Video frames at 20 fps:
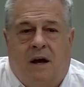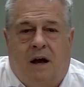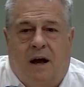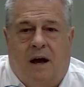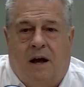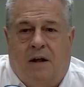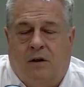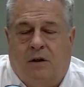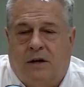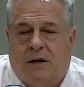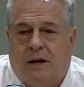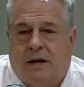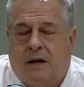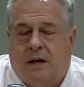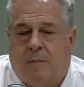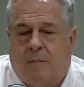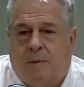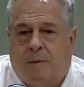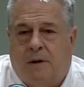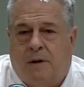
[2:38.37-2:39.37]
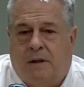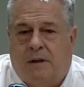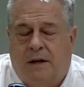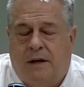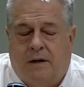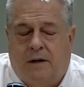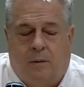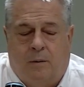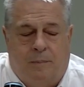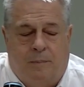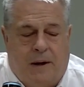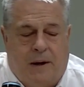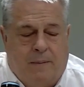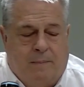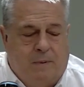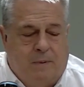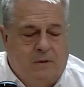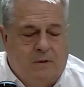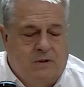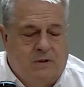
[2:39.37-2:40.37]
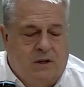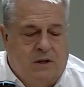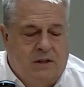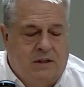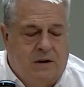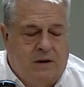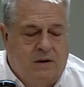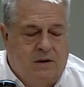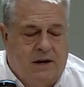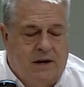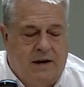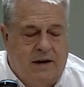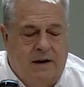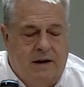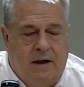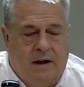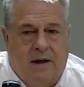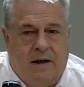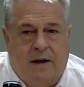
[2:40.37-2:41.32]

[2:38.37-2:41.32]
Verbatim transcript: uh, look at a couple of clinical papers that are done